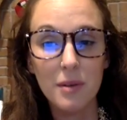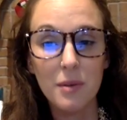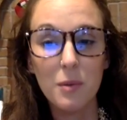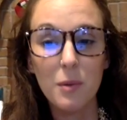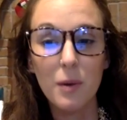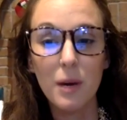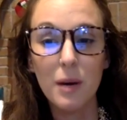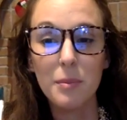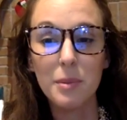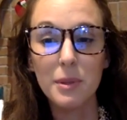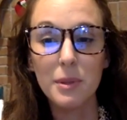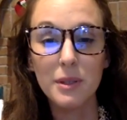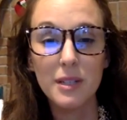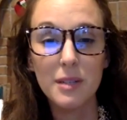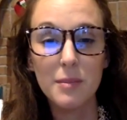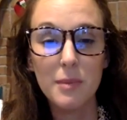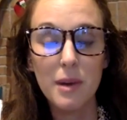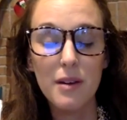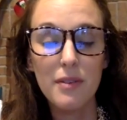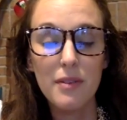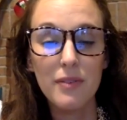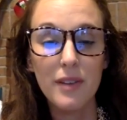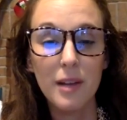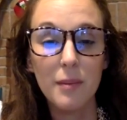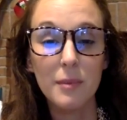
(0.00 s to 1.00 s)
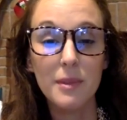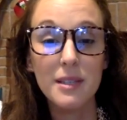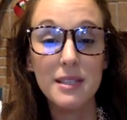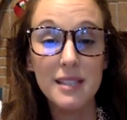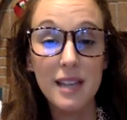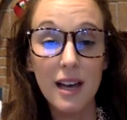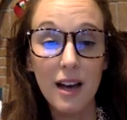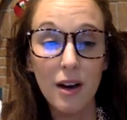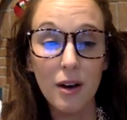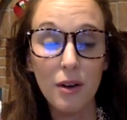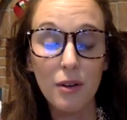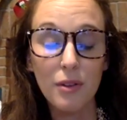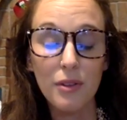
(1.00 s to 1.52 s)
while building my family's
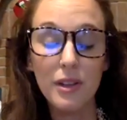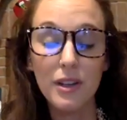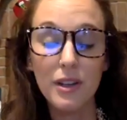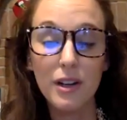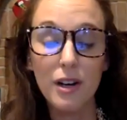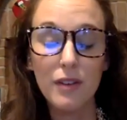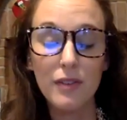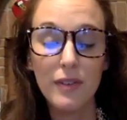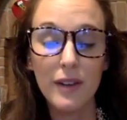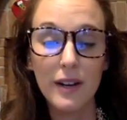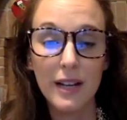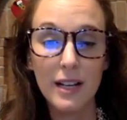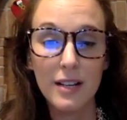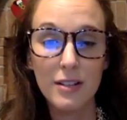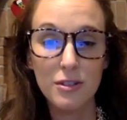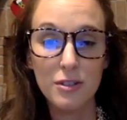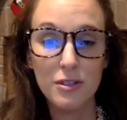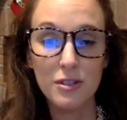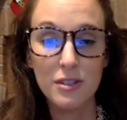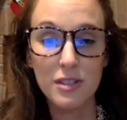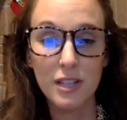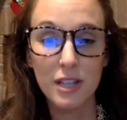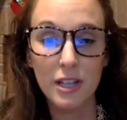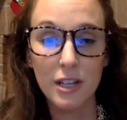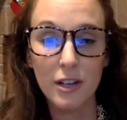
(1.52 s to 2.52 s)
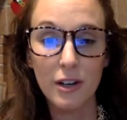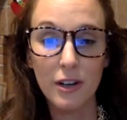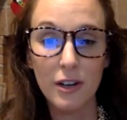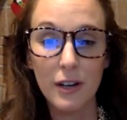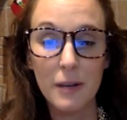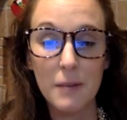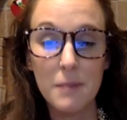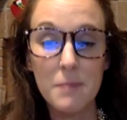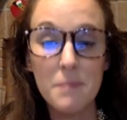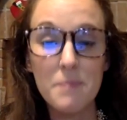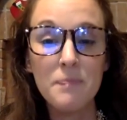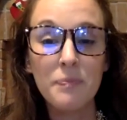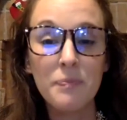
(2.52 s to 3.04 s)
health and our financial
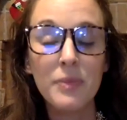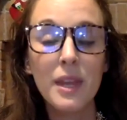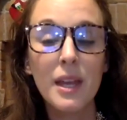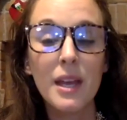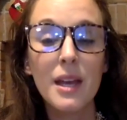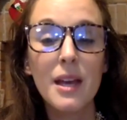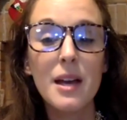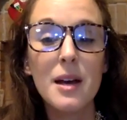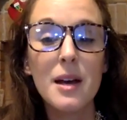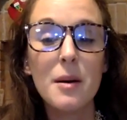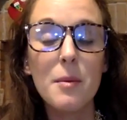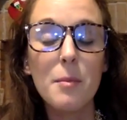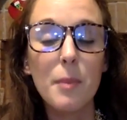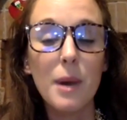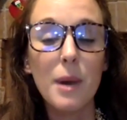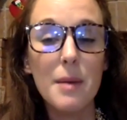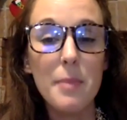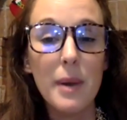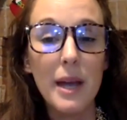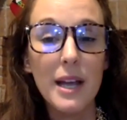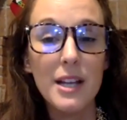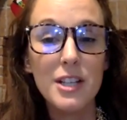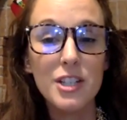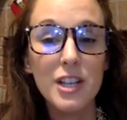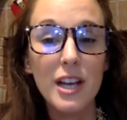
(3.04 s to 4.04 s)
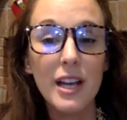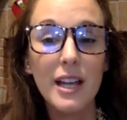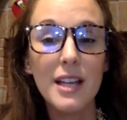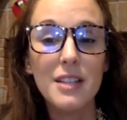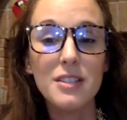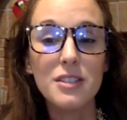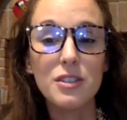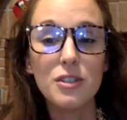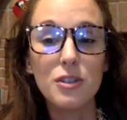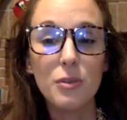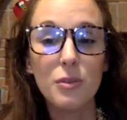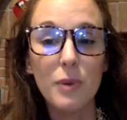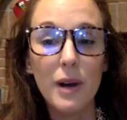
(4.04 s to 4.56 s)
security. My paycheck is a
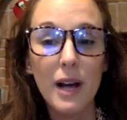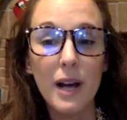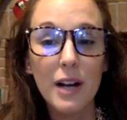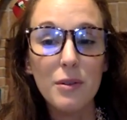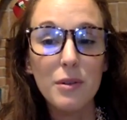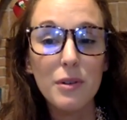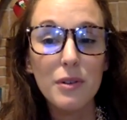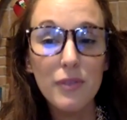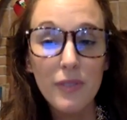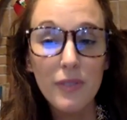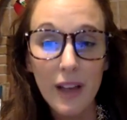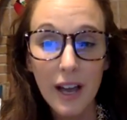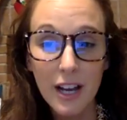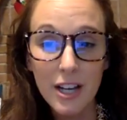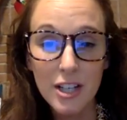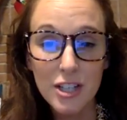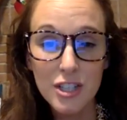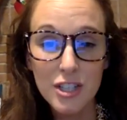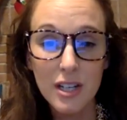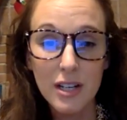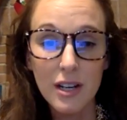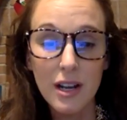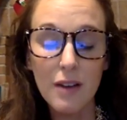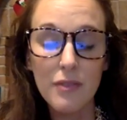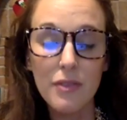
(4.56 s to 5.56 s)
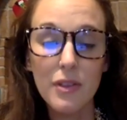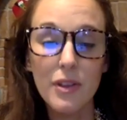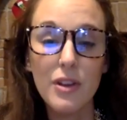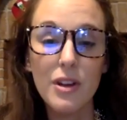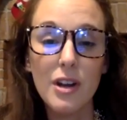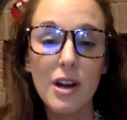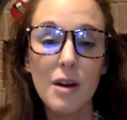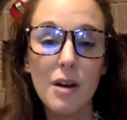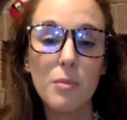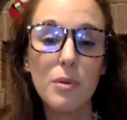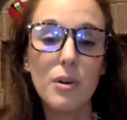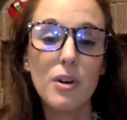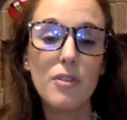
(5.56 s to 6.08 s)
direct reflection of the
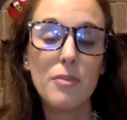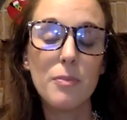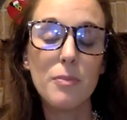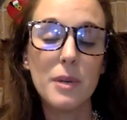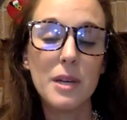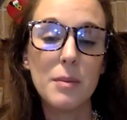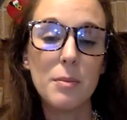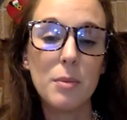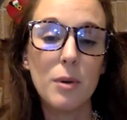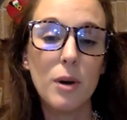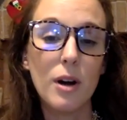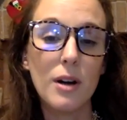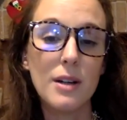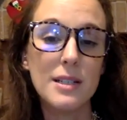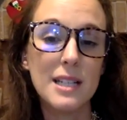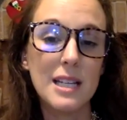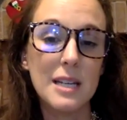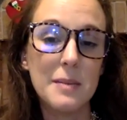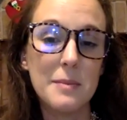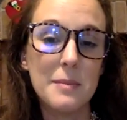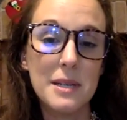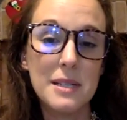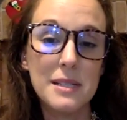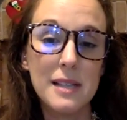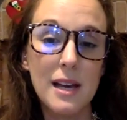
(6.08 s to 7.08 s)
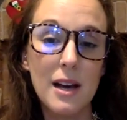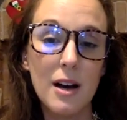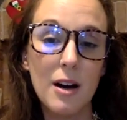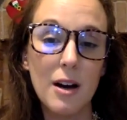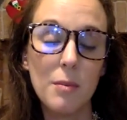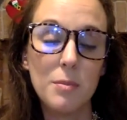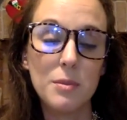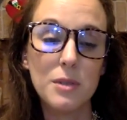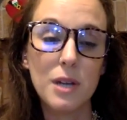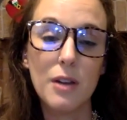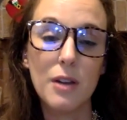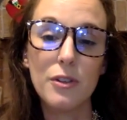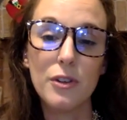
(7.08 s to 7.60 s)
number of people our team has
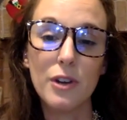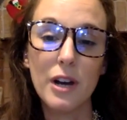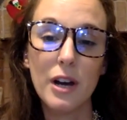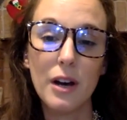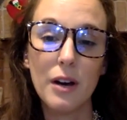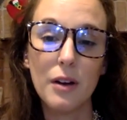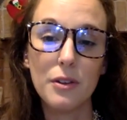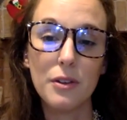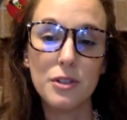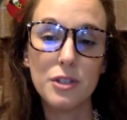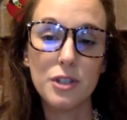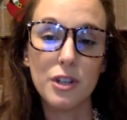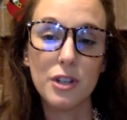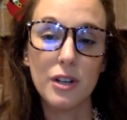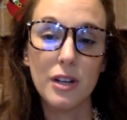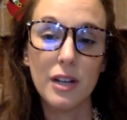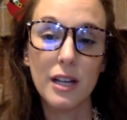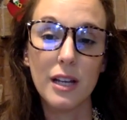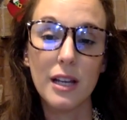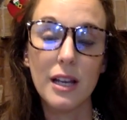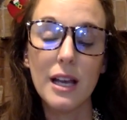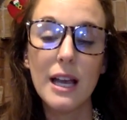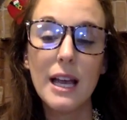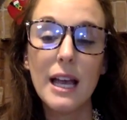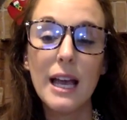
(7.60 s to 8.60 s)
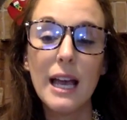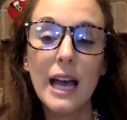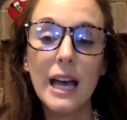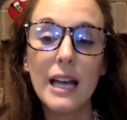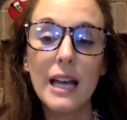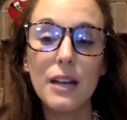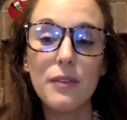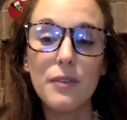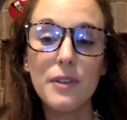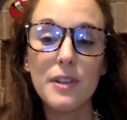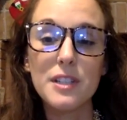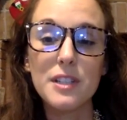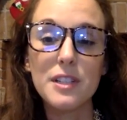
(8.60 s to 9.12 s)
helped on their health journey, and
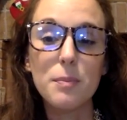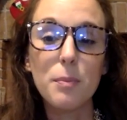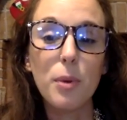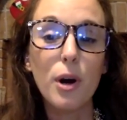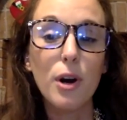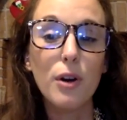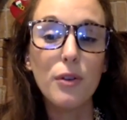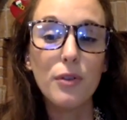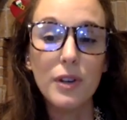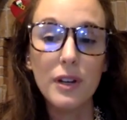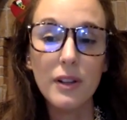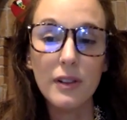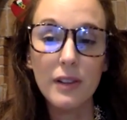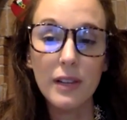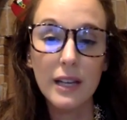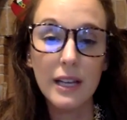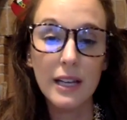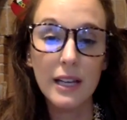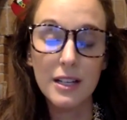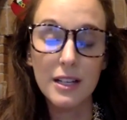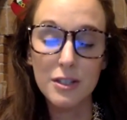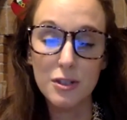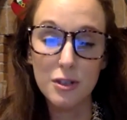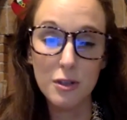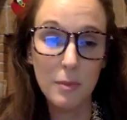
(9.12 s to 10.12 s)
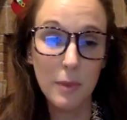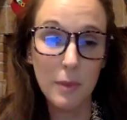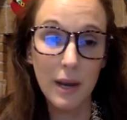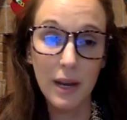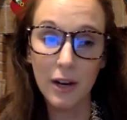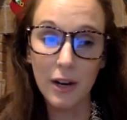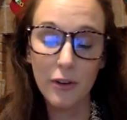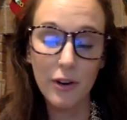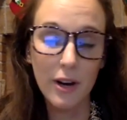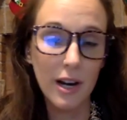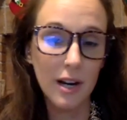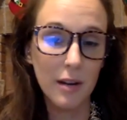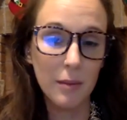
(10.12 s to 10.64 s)
it fits perfectly into my
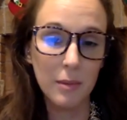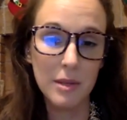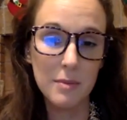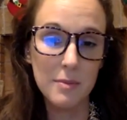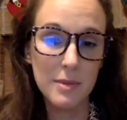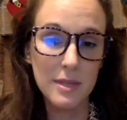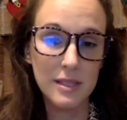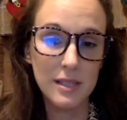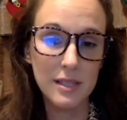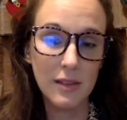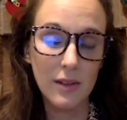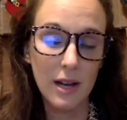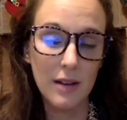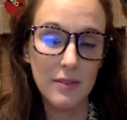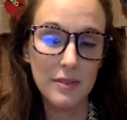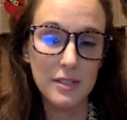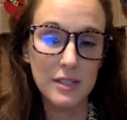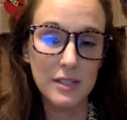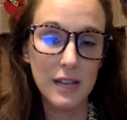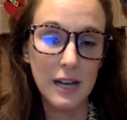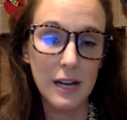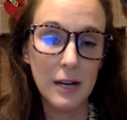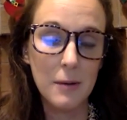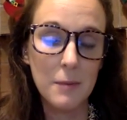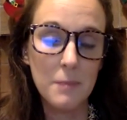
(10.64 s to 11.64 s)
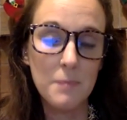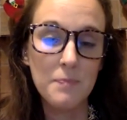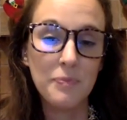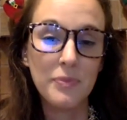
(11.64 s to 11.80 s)
incredibly busy lifestyle.